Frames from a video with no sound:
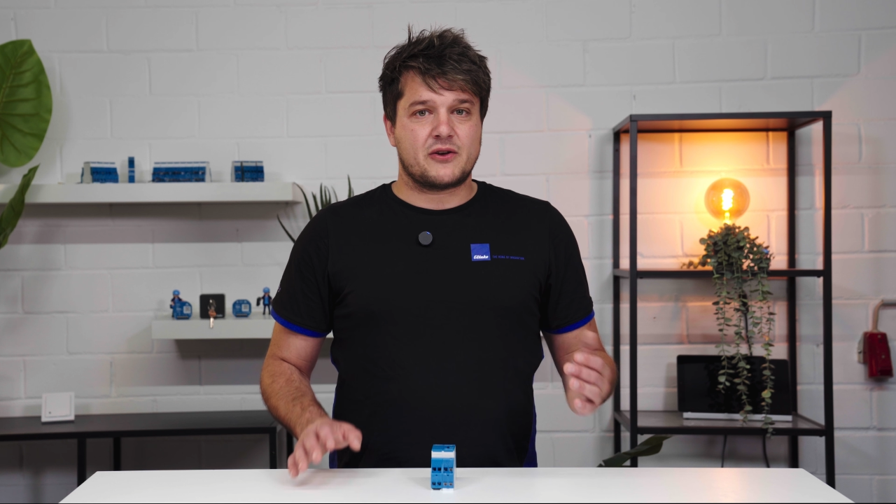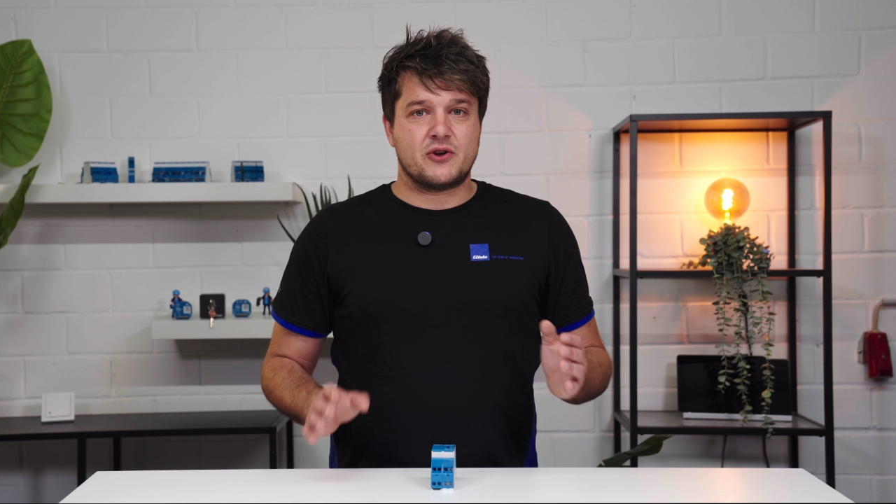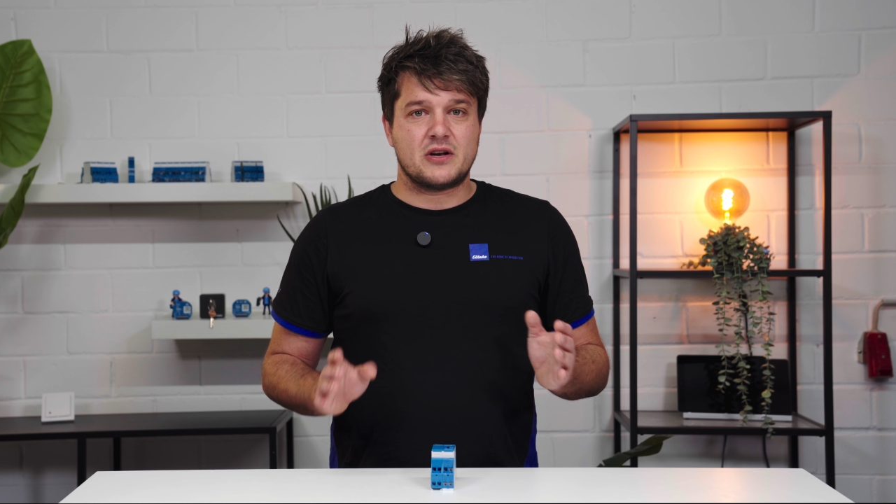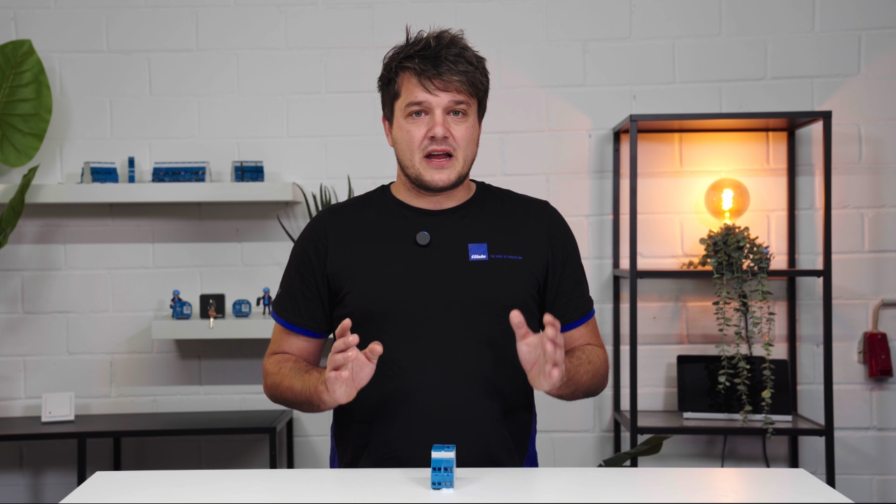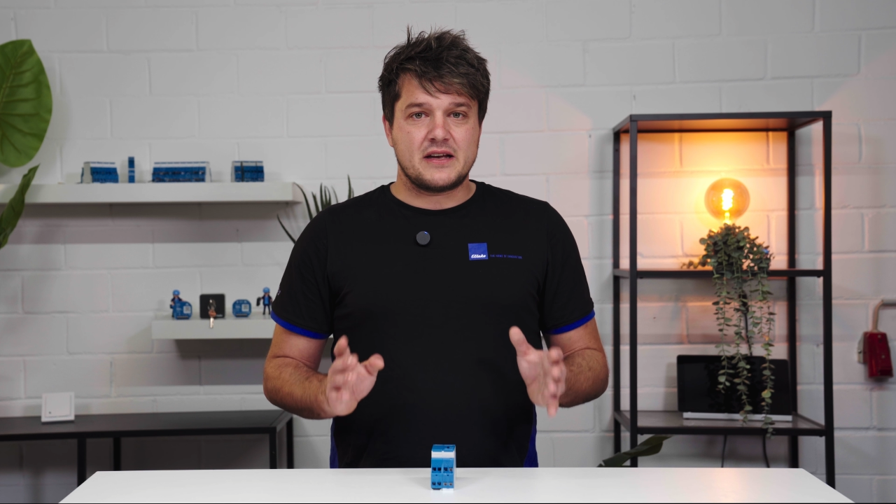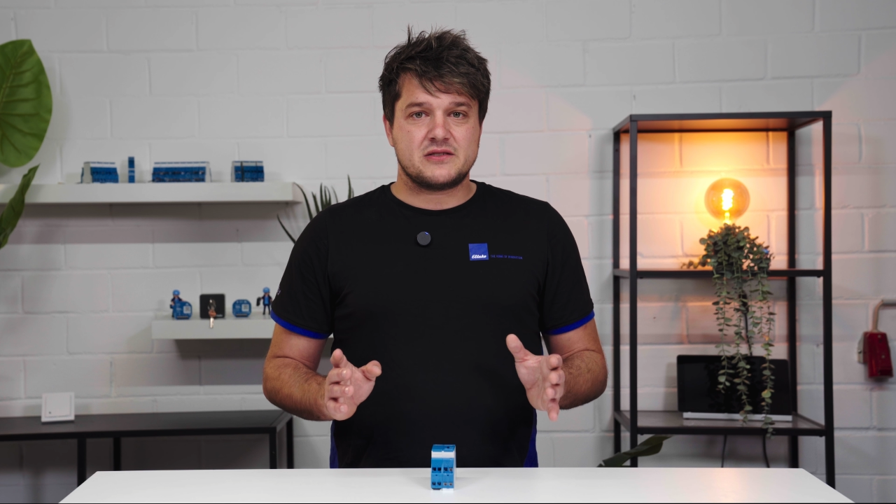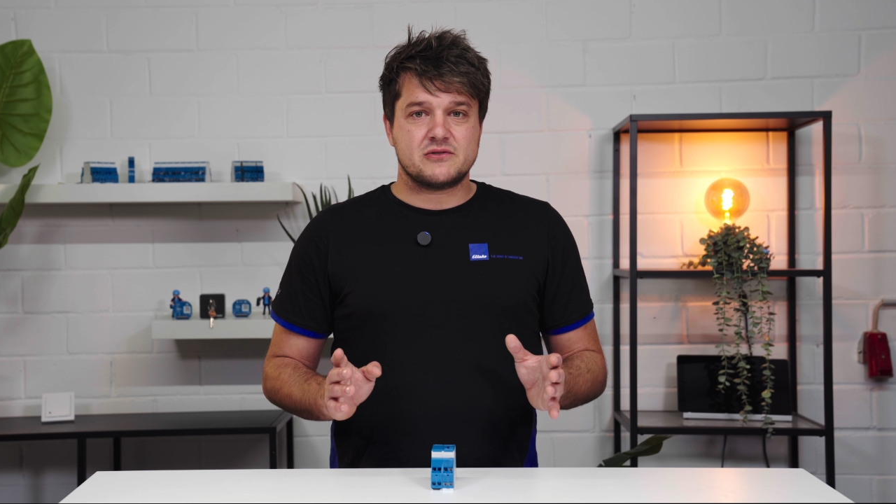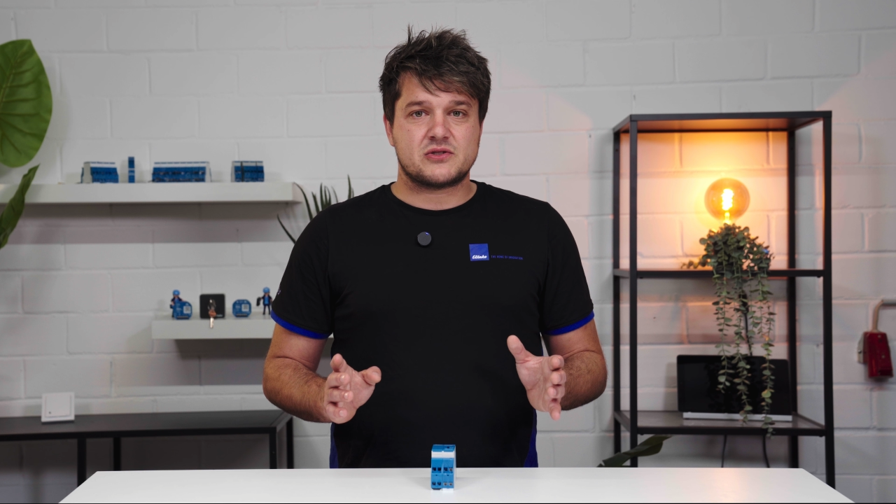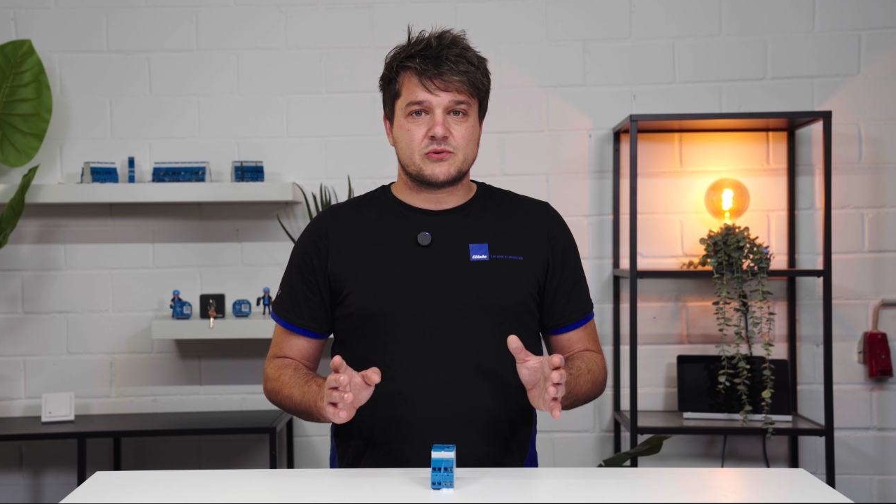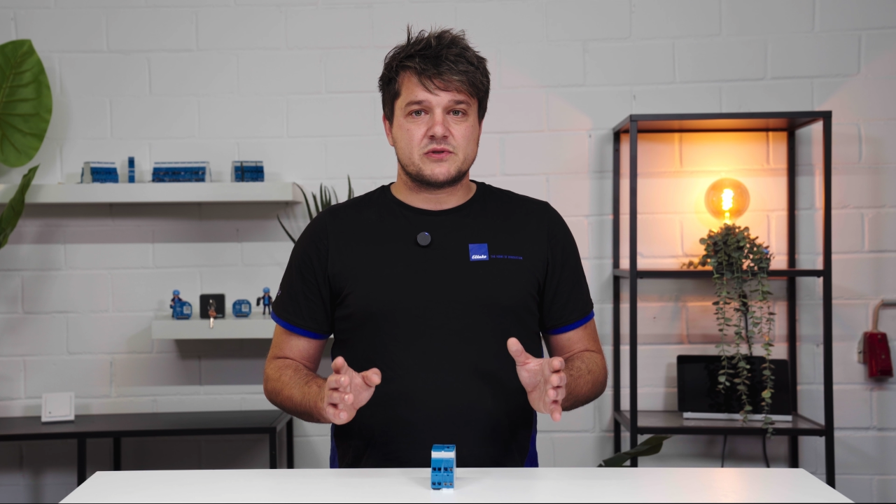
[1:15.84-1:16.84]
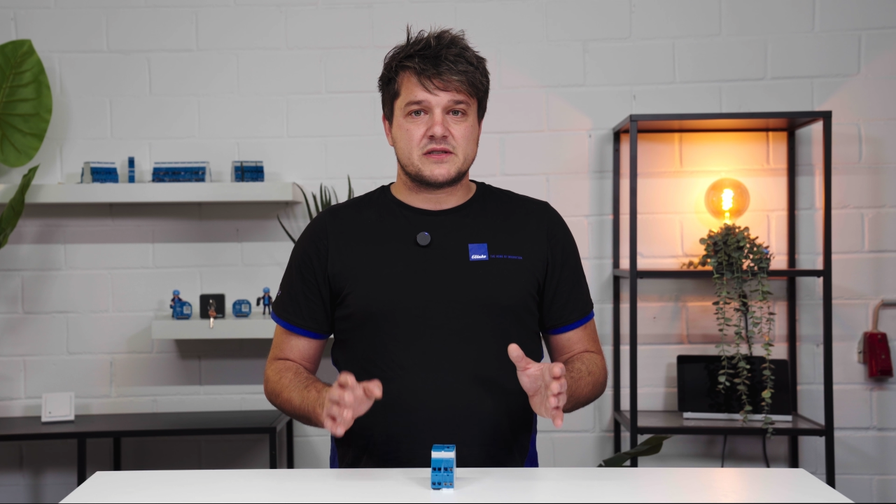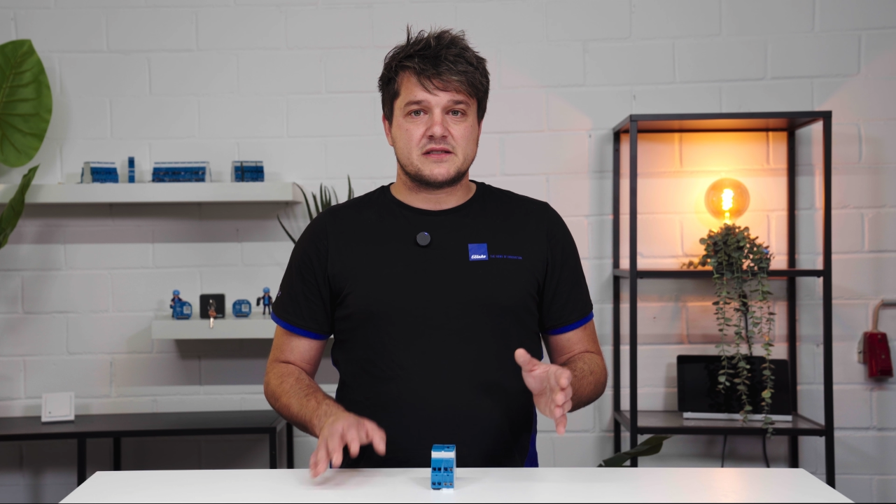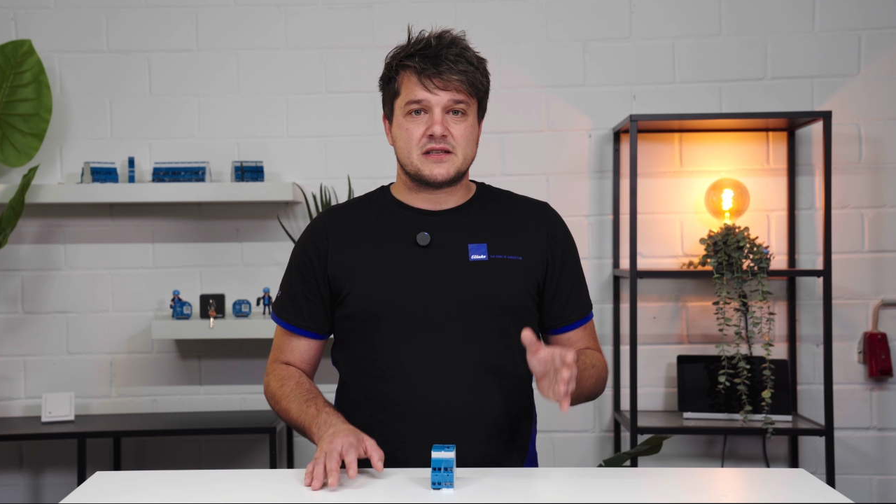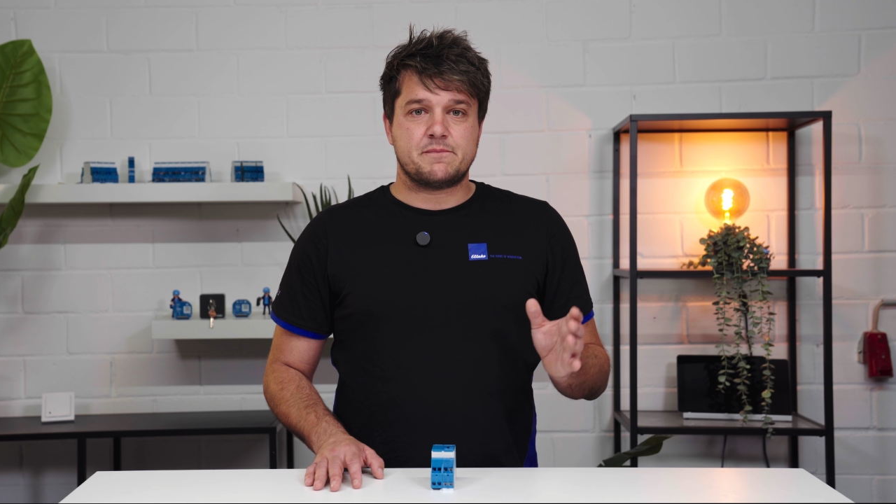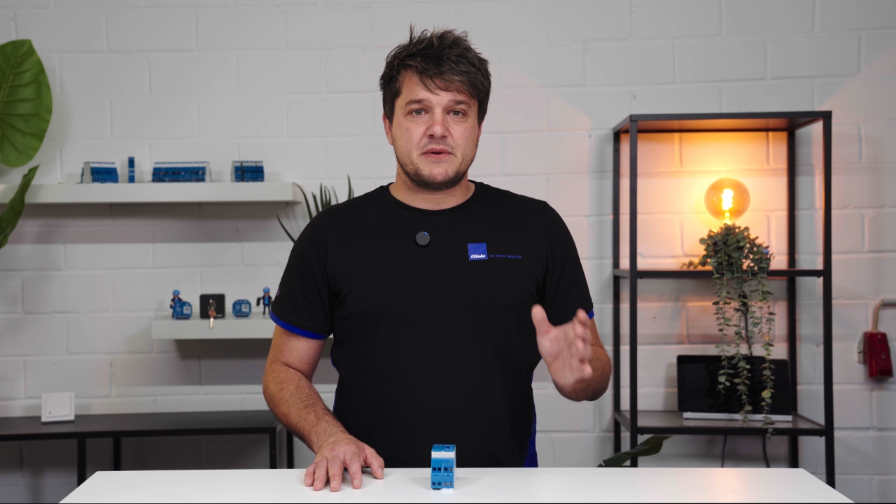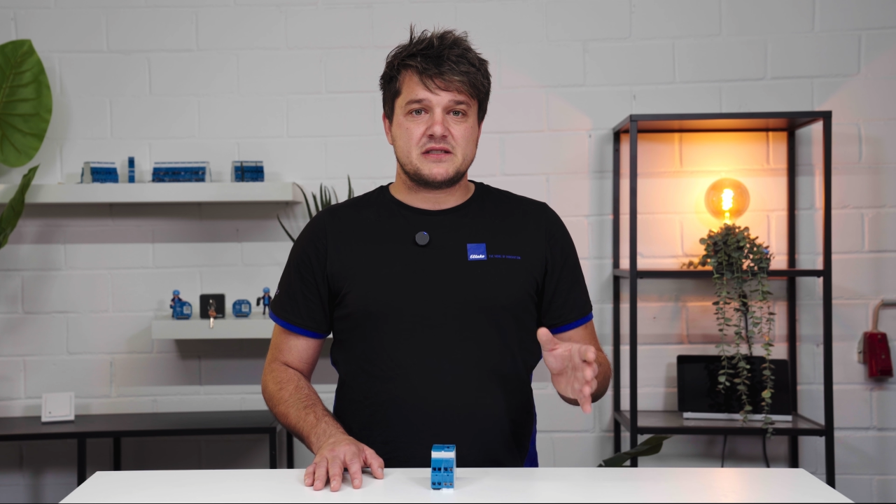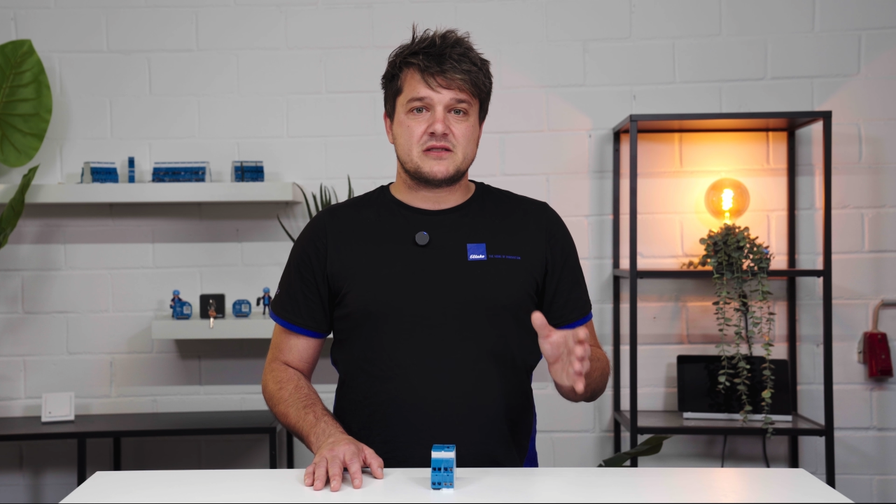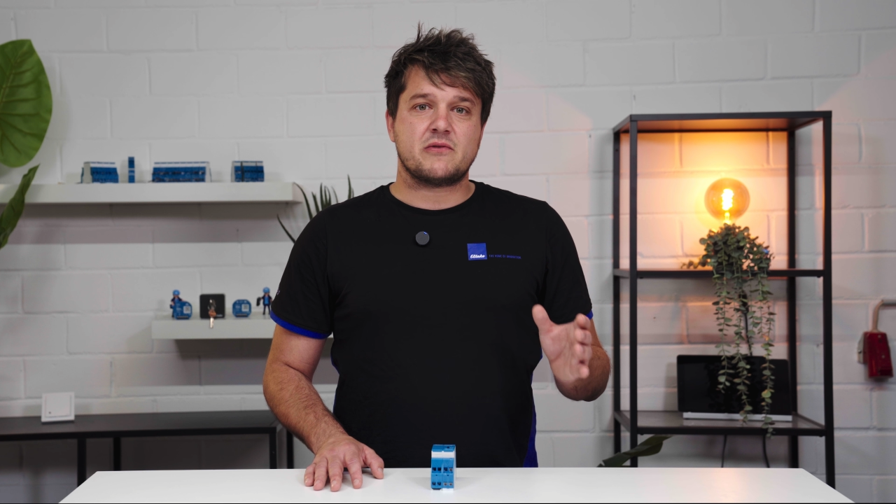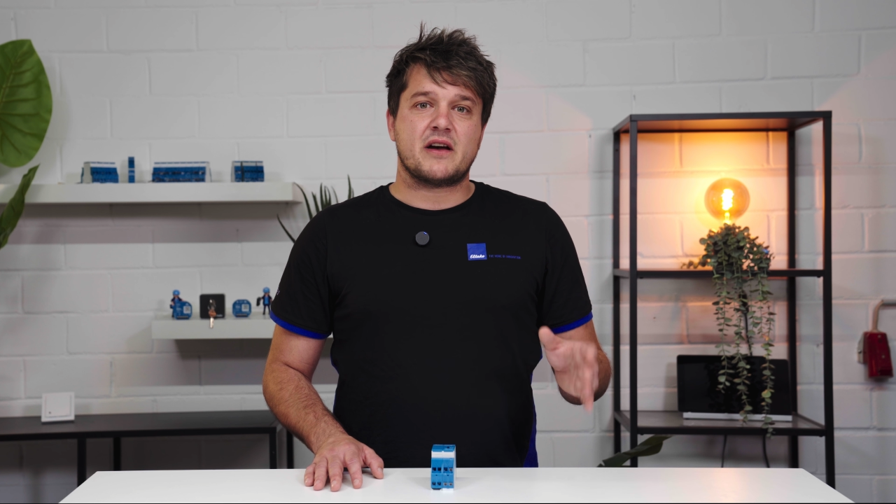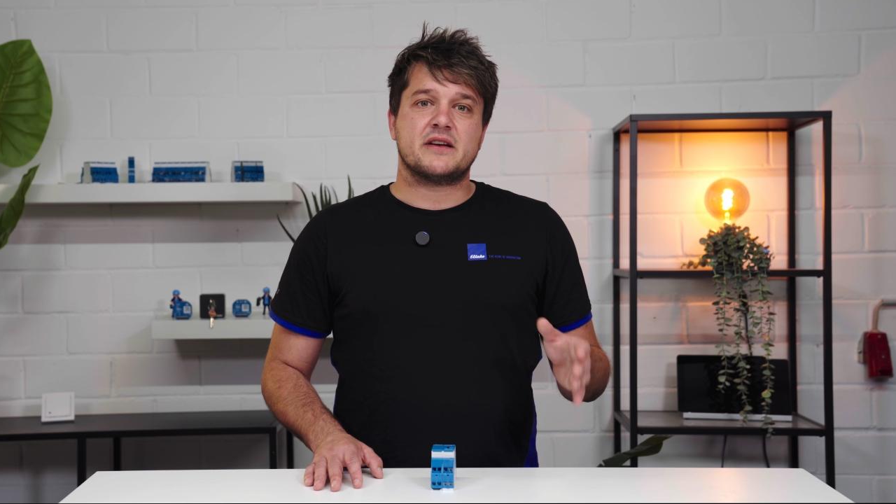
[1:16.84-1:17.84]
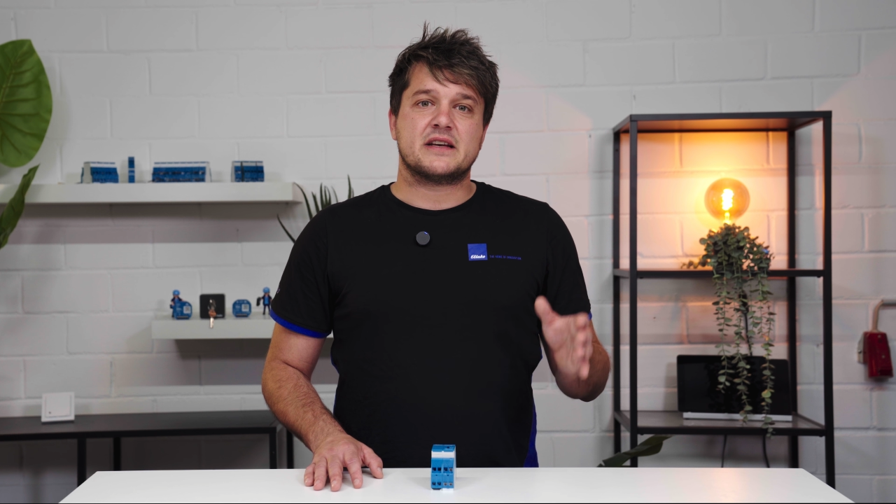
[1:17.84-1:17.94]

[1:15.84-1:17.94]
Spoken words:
3,400 watts